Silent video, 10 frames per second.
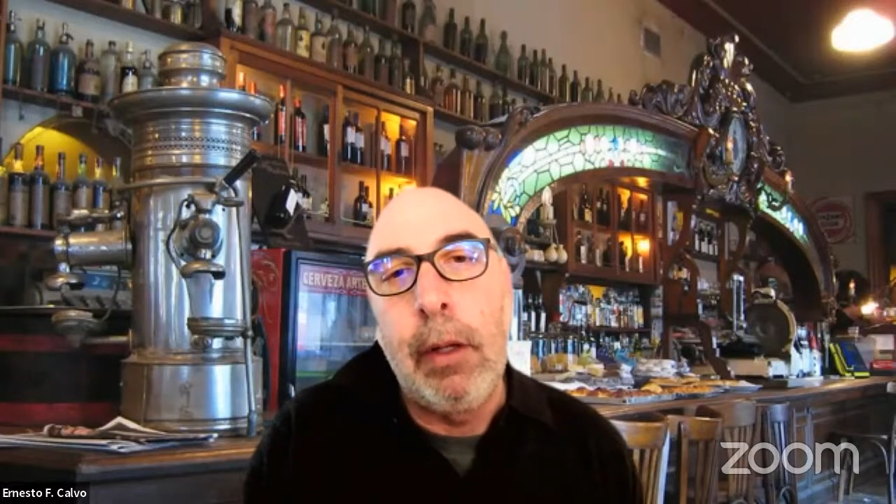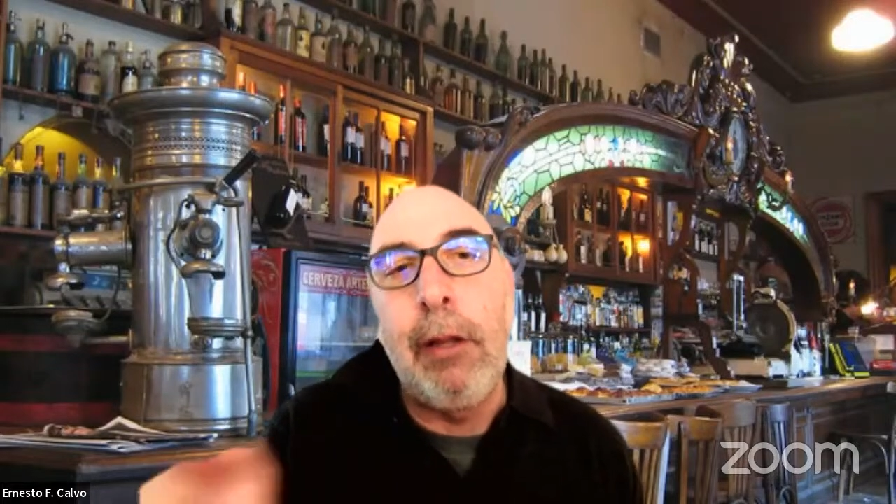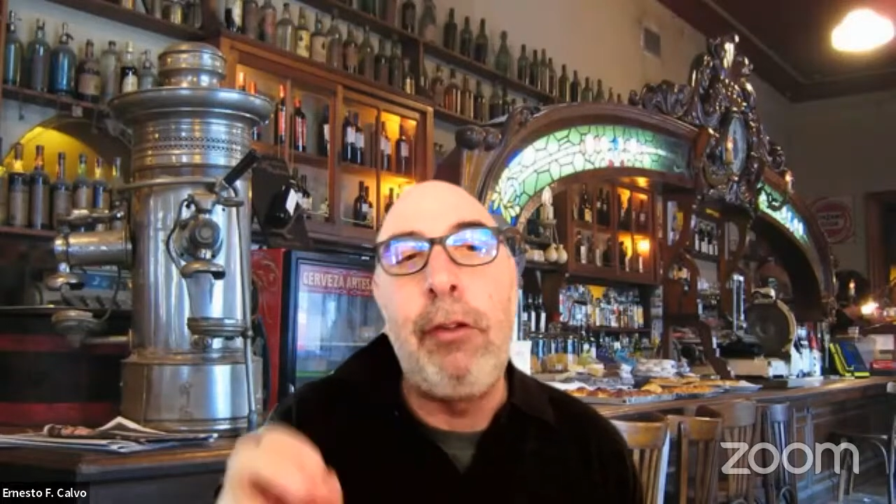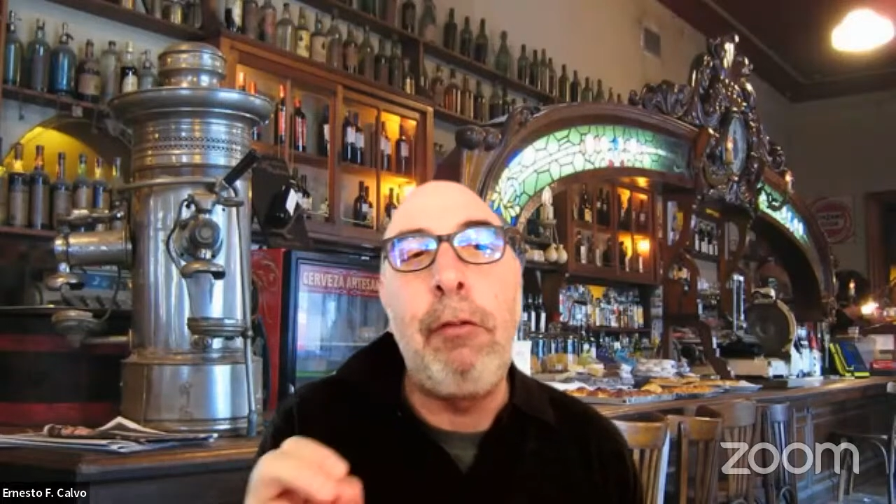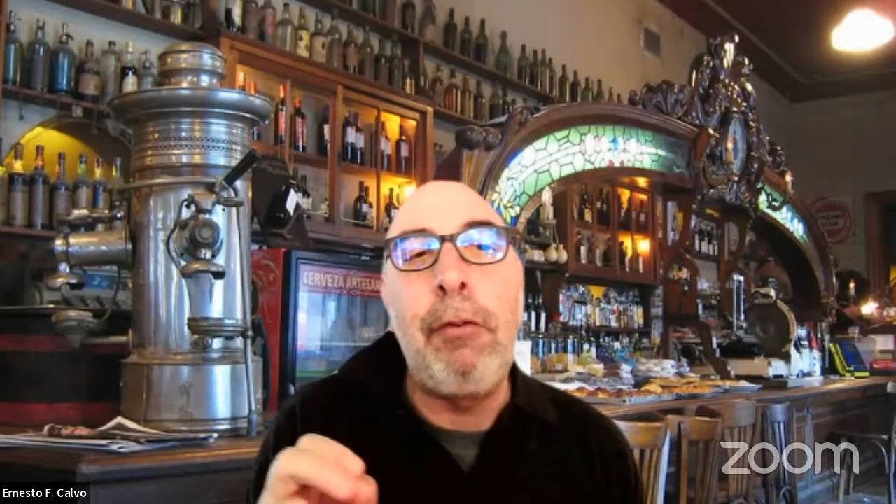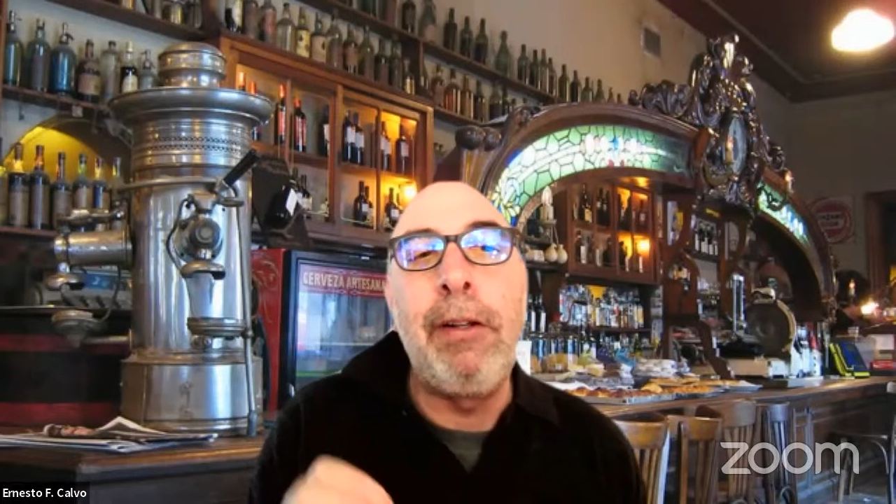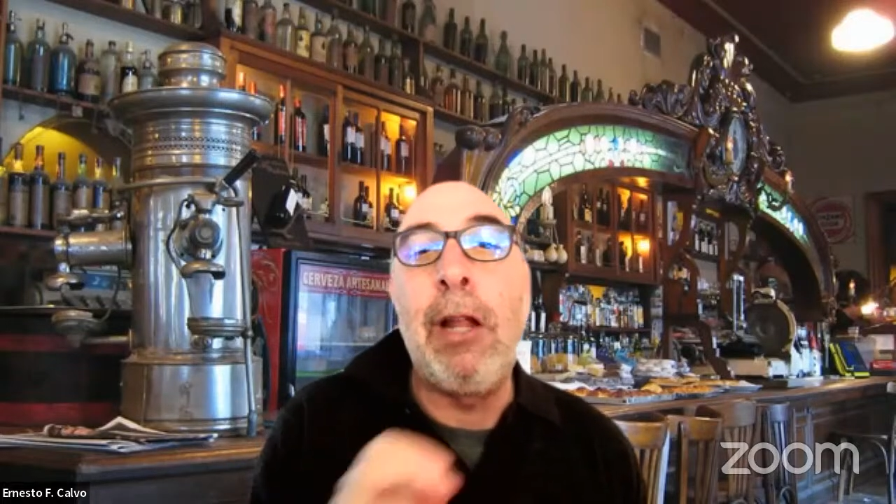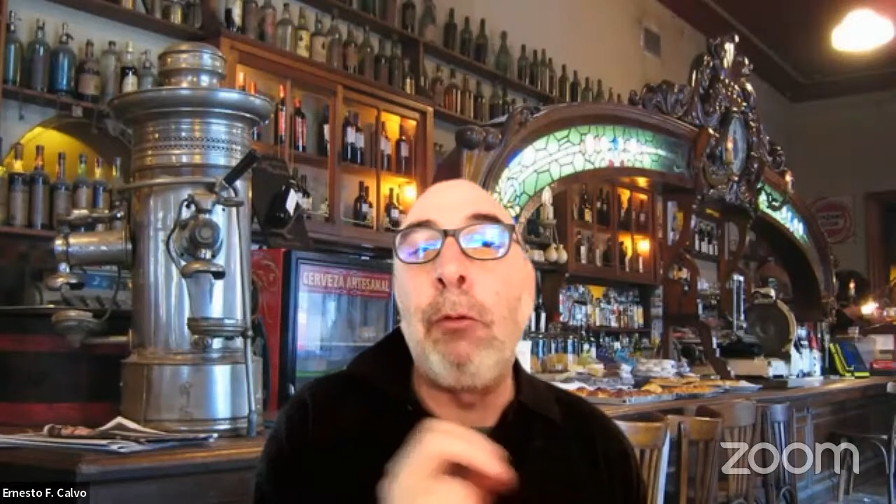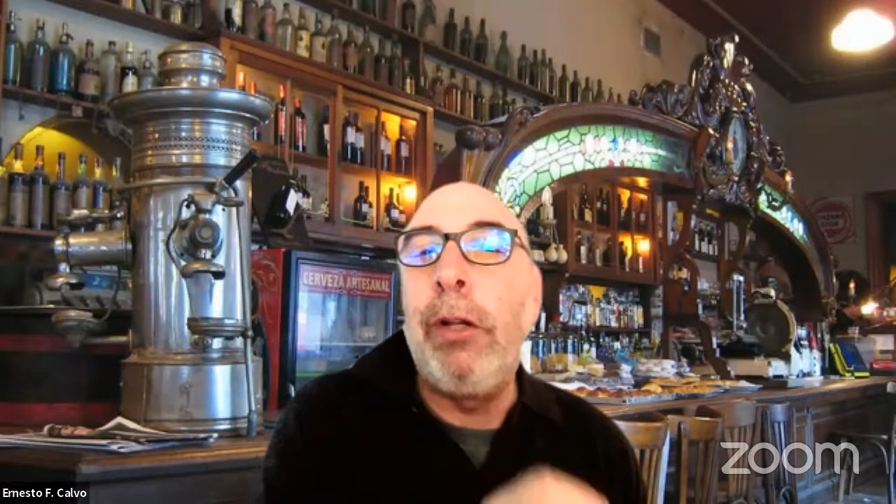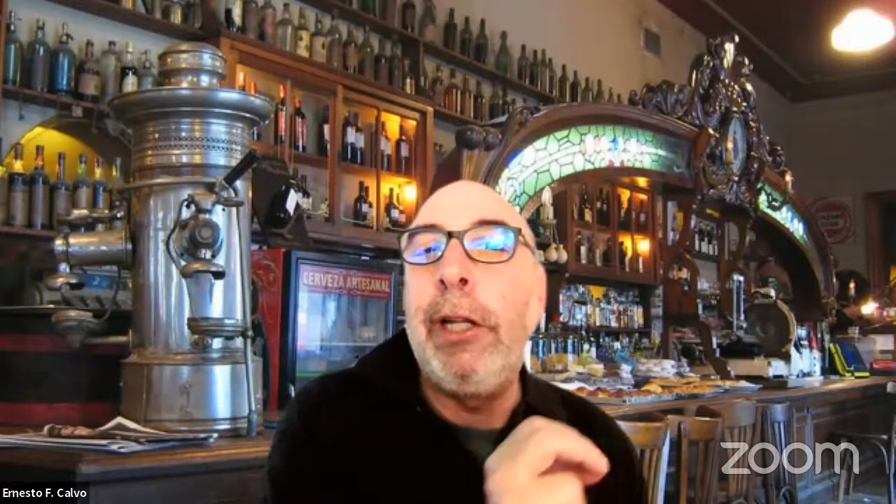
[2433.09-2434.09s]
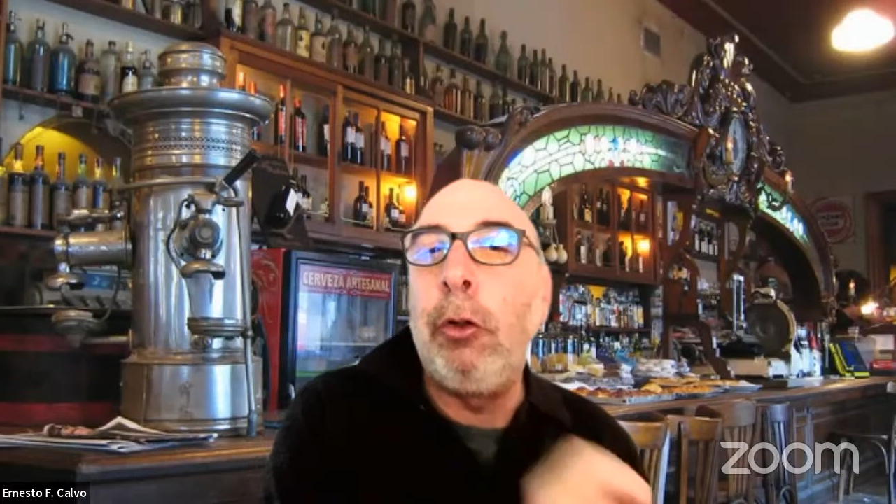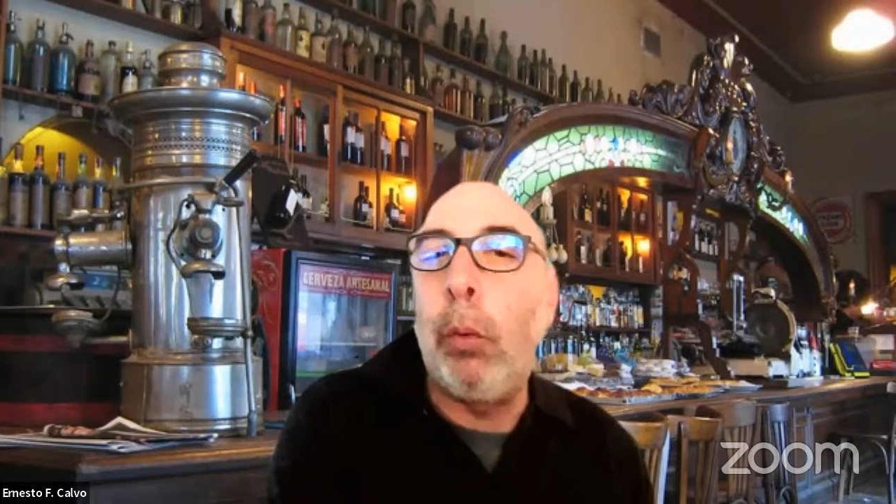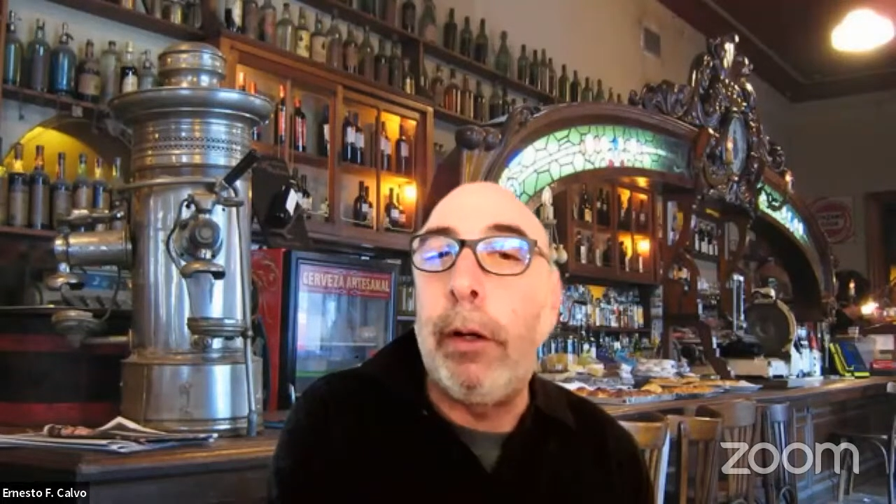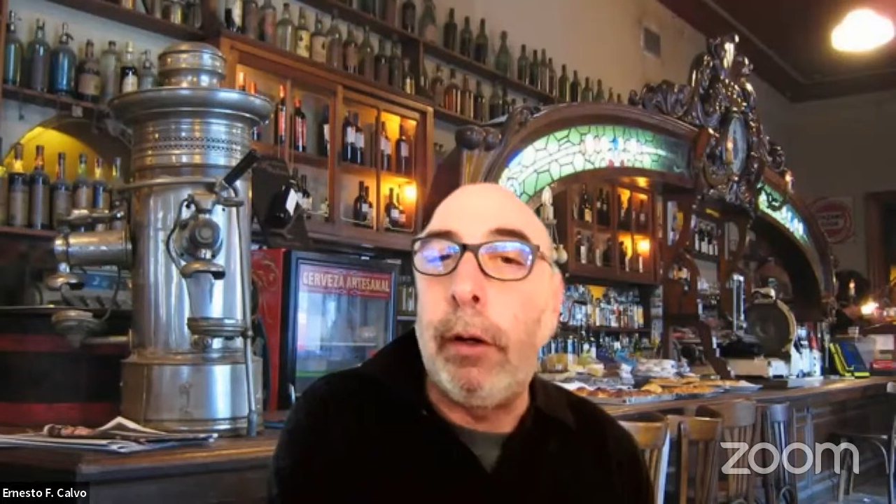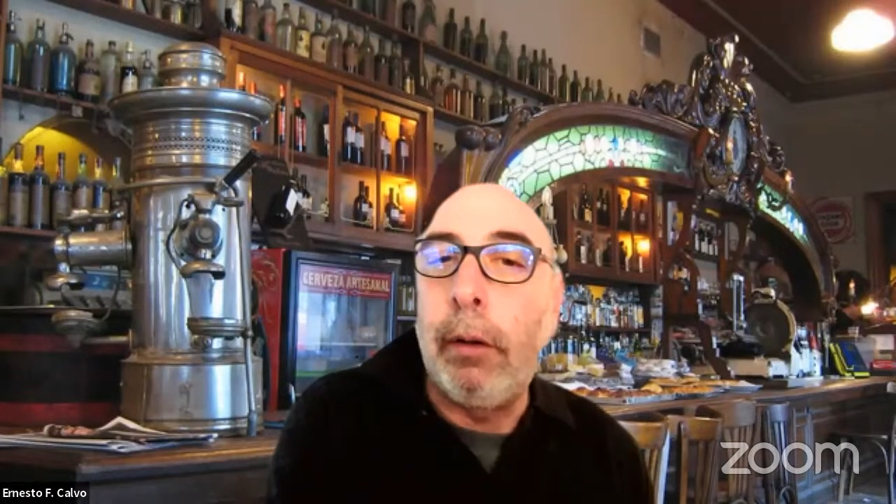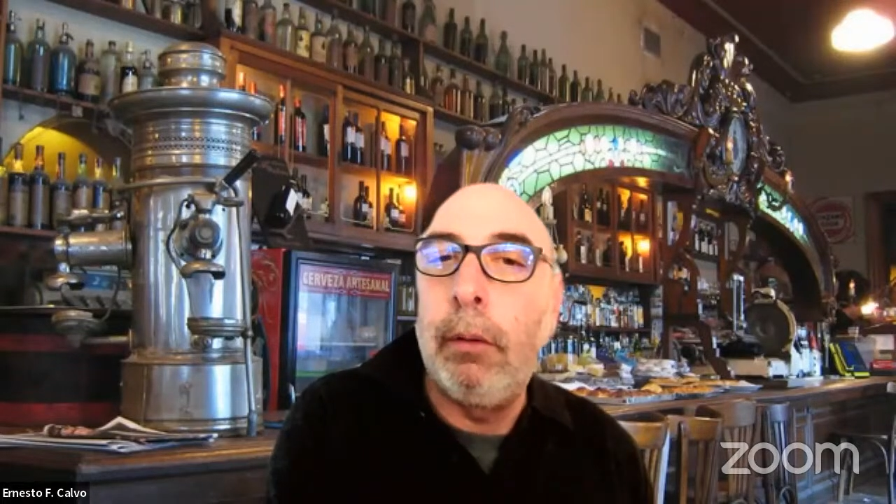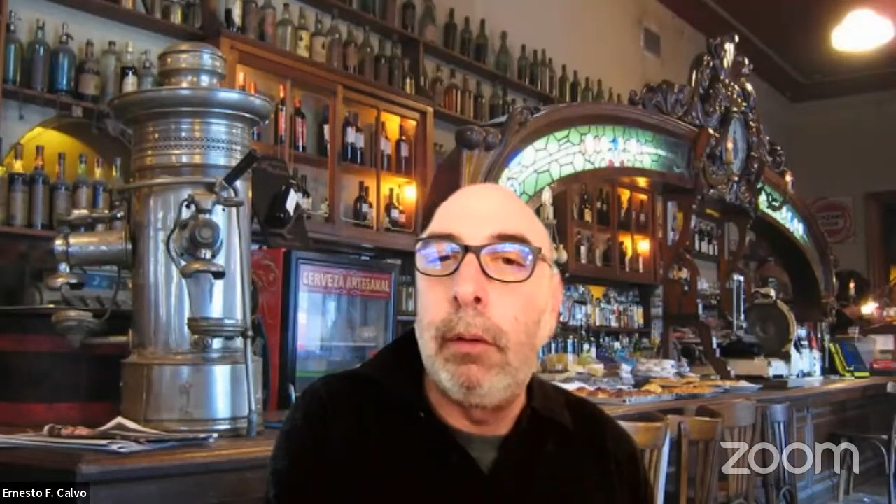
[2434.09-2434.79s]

is different than reading Twitter.